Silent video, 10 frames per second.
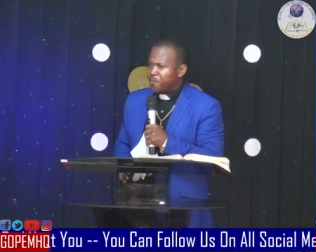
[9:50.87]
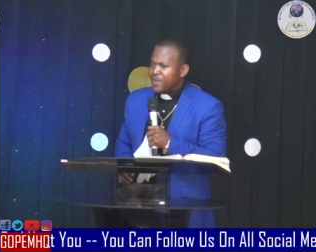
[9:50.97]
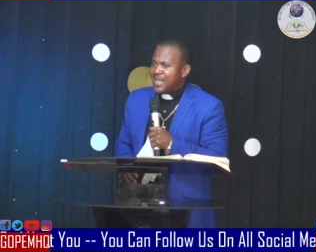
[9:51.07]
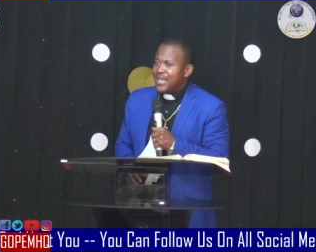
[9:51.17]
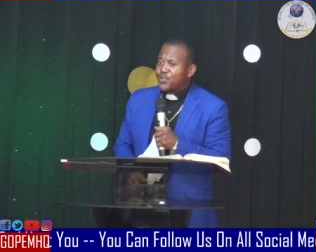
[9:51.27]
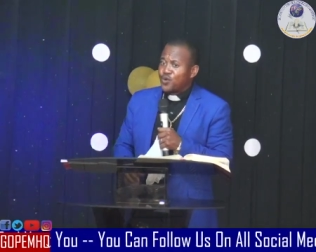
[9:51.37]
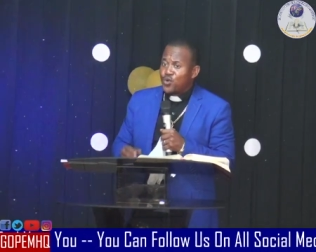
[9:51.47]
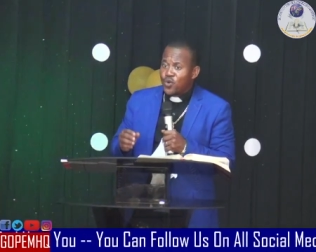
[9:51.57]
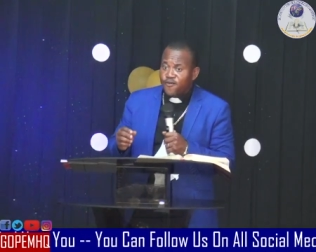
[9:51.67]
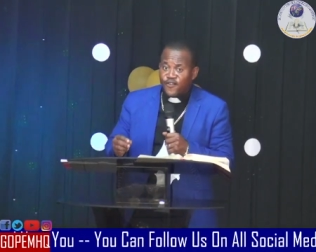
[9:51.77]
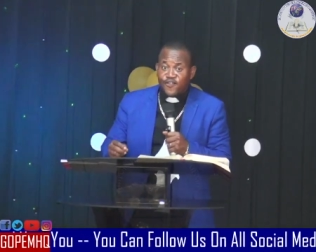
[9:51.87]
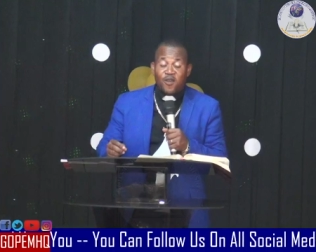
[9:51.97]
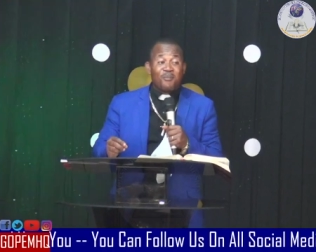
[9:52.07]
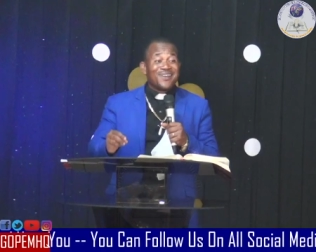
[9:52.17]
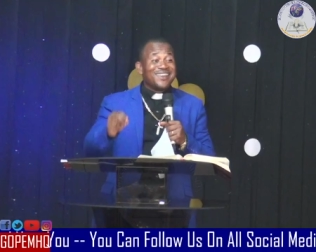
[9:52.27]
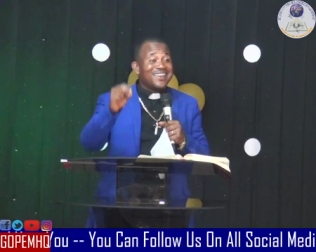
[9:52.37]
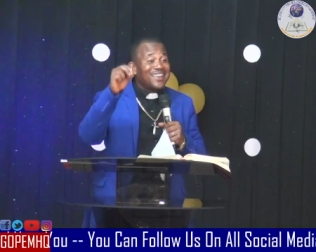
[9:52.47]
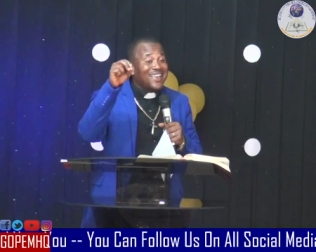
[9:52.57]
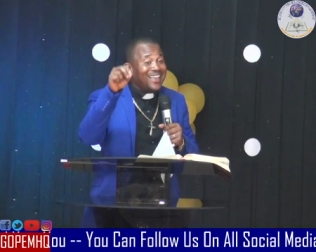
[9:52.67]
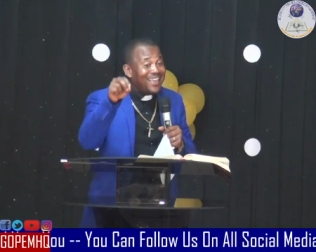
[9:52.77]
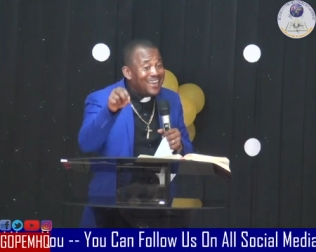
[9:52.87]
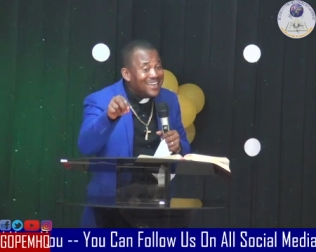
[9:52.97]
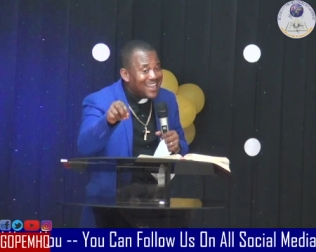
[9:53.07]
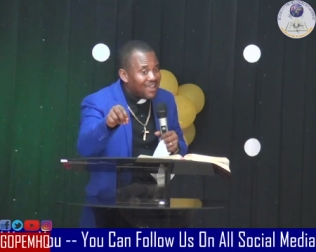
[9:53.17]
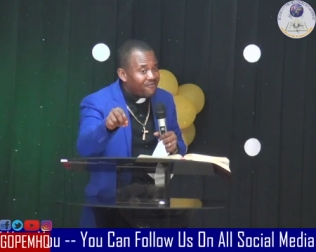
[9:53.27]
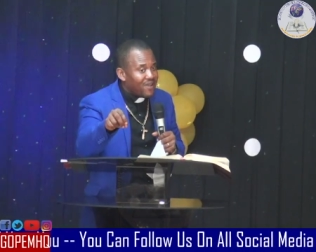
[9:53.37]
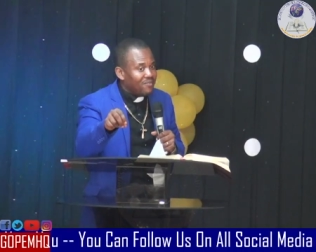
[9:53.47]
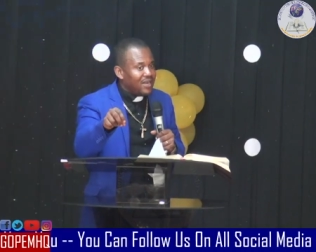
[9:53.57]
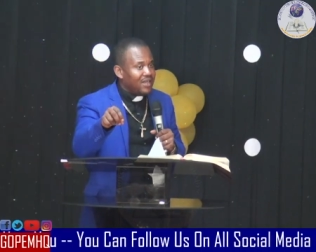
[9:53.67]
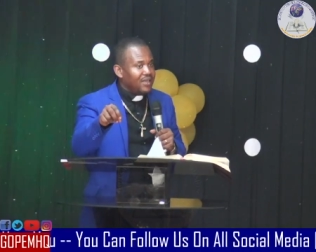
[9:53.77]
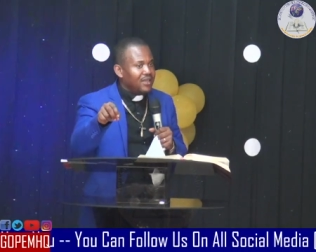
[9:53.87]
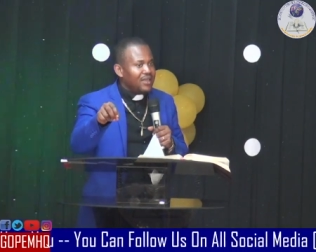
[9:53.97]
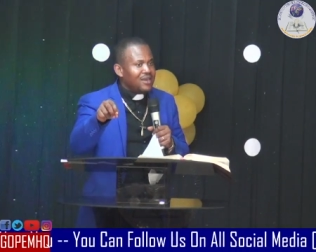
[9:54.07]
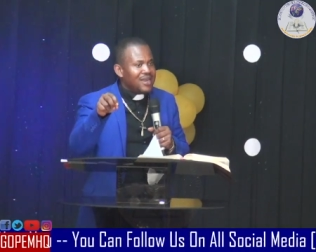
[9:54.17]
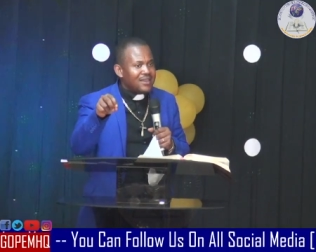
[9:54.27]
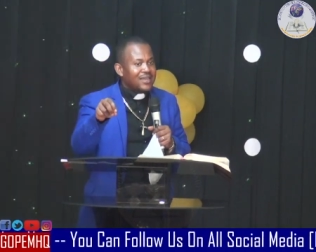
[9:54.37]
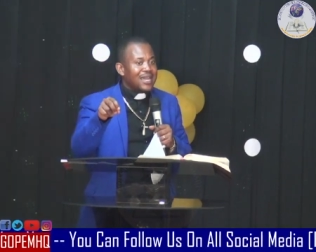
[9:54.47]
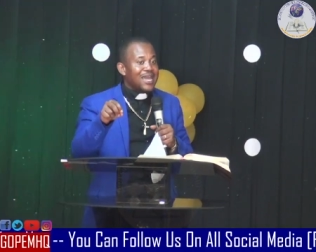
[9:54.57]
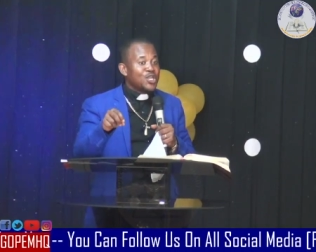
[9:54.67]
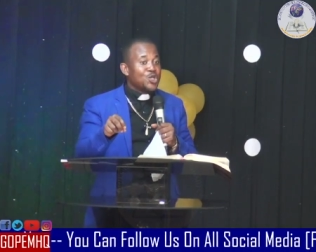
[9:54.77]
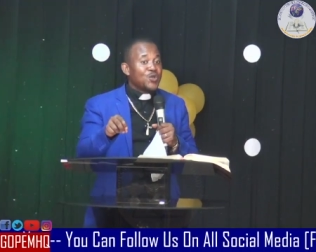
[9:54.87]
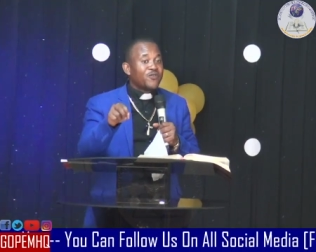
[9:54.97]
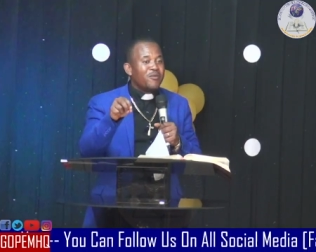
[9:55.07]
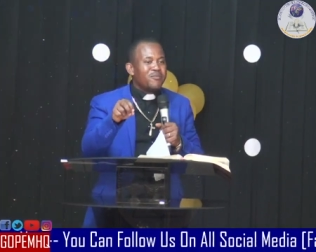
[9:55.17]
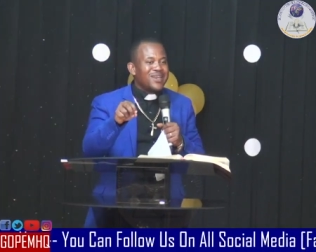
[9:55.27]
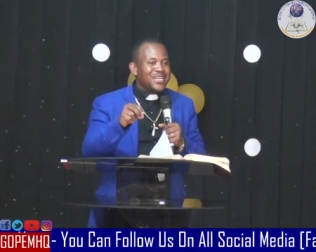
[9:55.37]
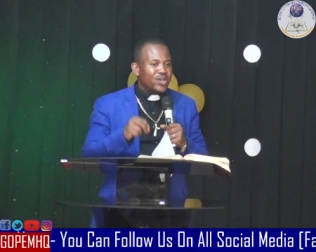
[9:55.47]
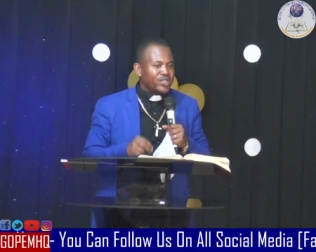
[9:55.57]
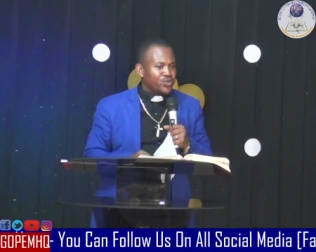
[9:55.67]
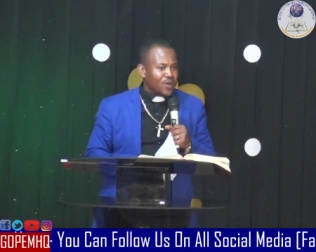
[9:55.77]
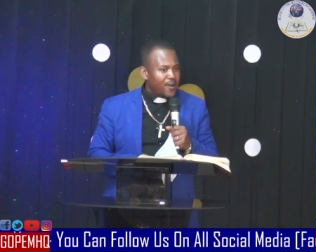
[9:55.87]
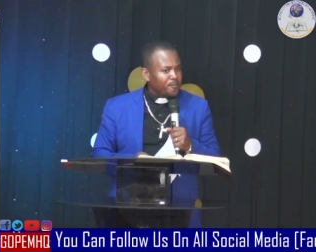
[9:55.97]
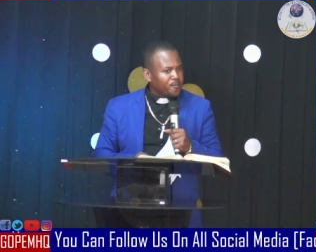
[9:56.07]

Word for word: That he should look for somebody in their family that he can use for money ritual.